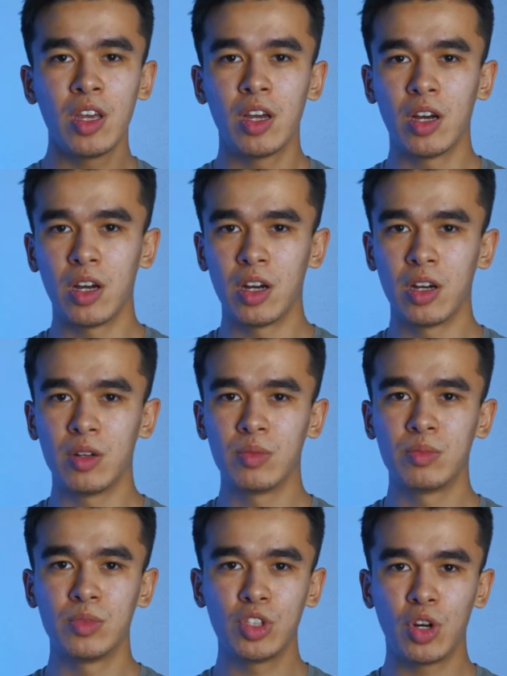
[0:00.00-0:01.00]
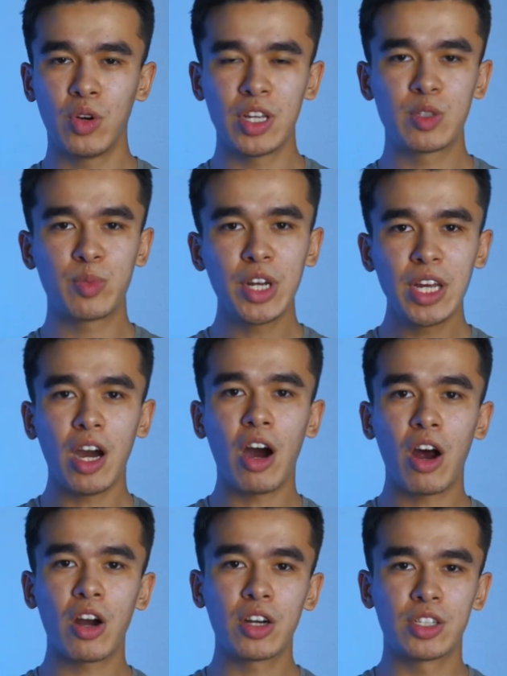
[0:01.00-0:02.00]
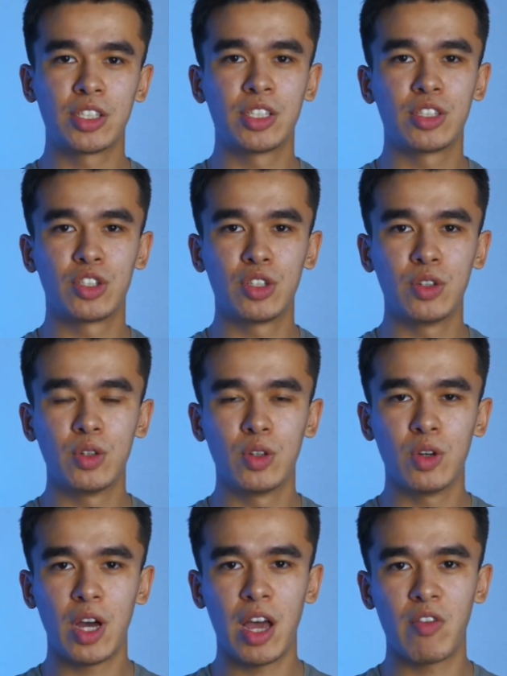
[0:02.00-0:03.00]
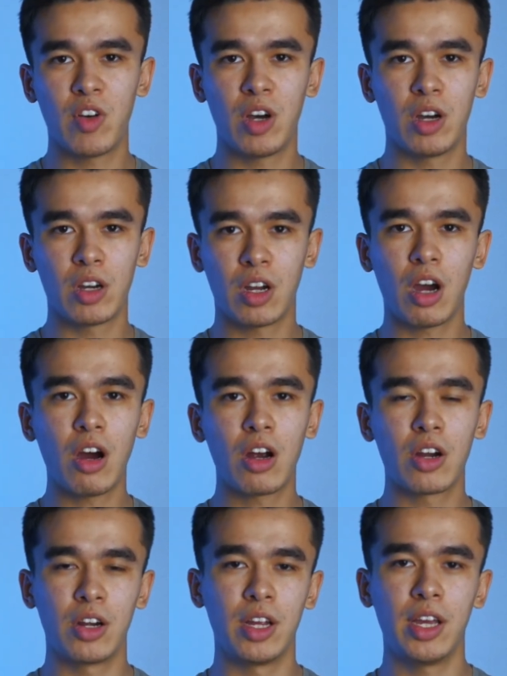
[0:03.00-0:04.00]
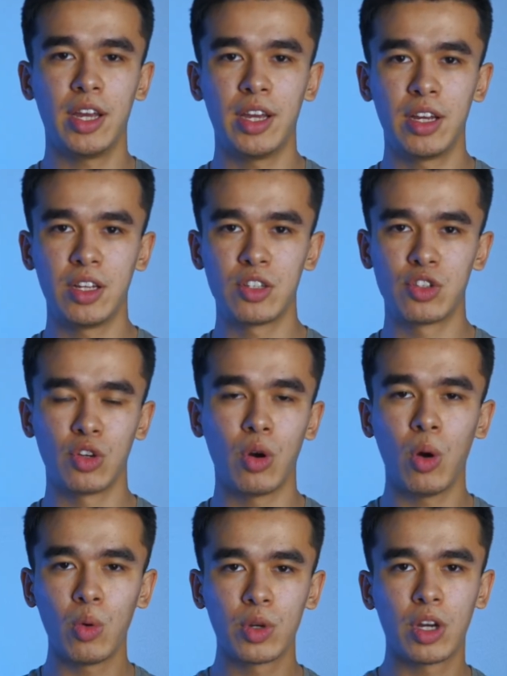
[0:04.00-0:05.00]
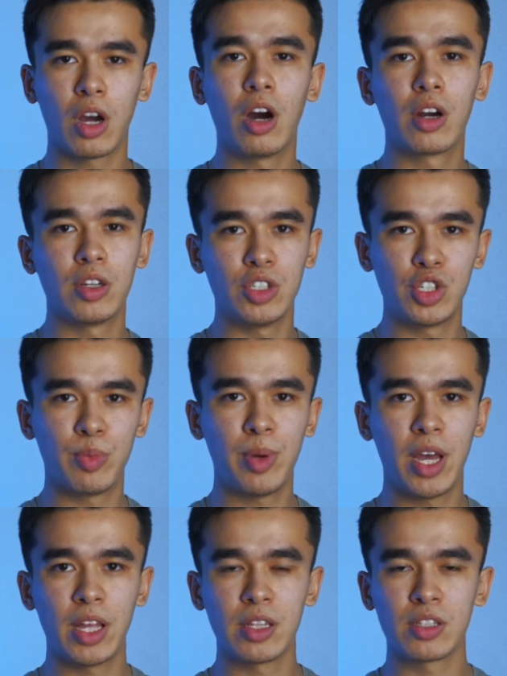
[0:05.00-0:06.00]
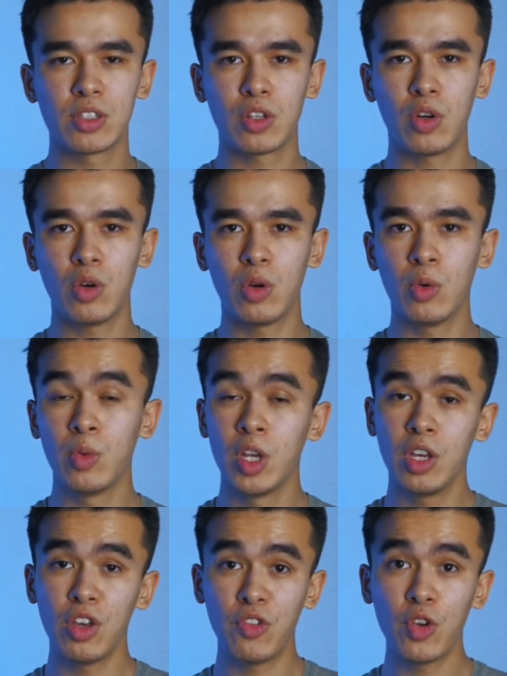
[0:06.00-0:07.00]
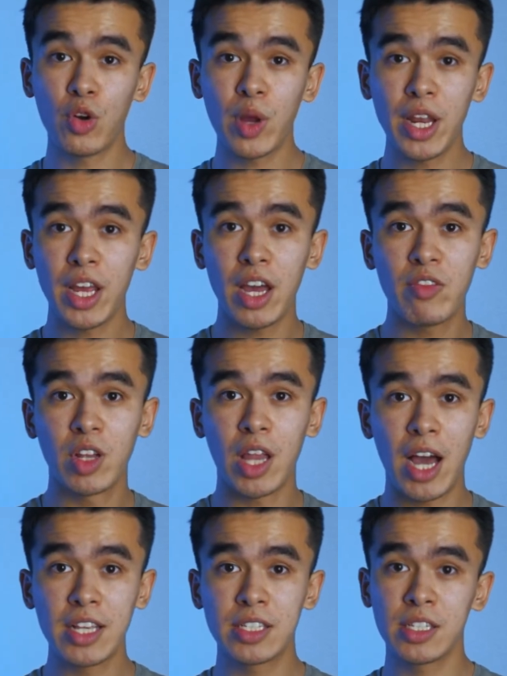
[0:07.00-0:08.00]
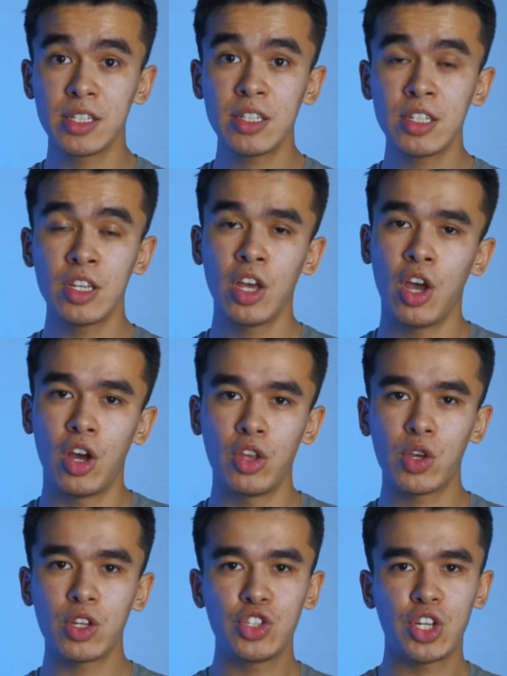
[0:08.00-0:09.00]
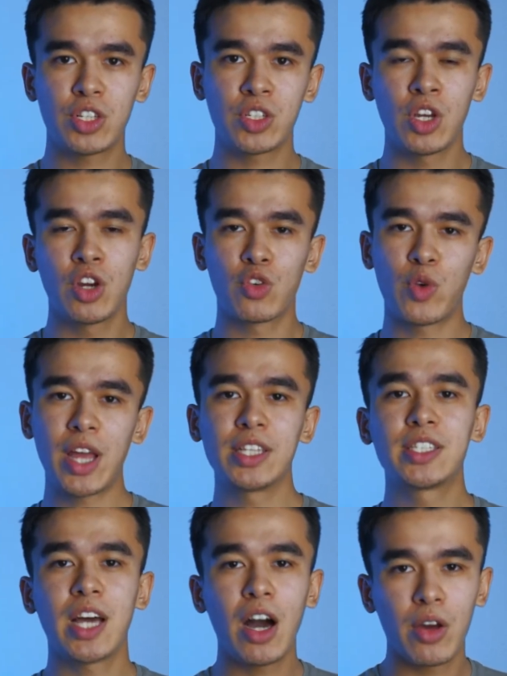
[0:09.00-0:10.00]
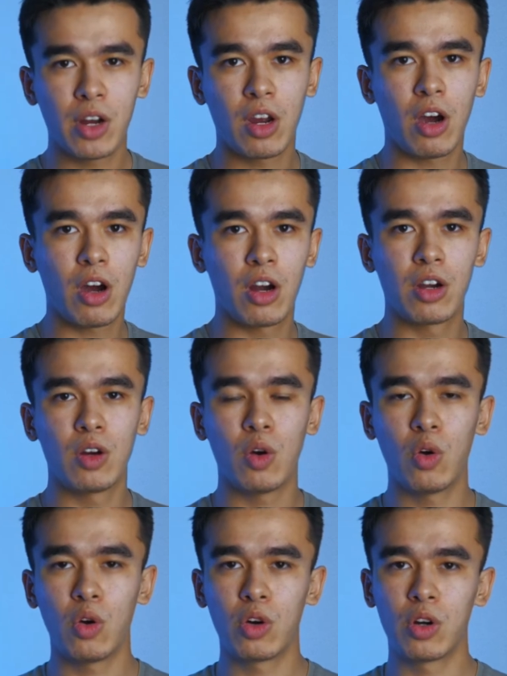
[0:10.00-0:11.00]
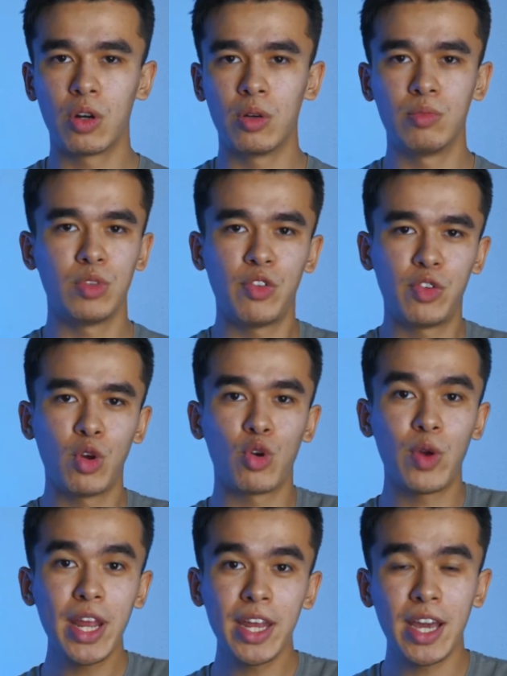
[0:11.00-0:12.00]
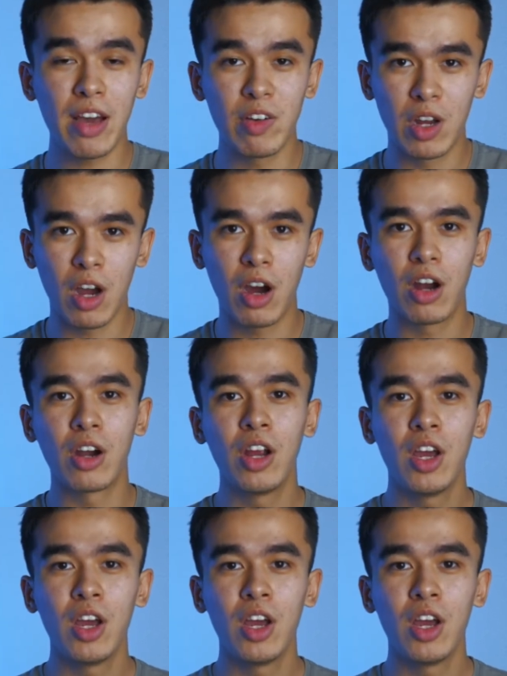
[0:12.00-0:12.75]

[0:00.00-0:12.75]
It's pretty hard to have a car and to own a car in Japan. So if you already have a license, you can just rent out a car, or if you already have a car,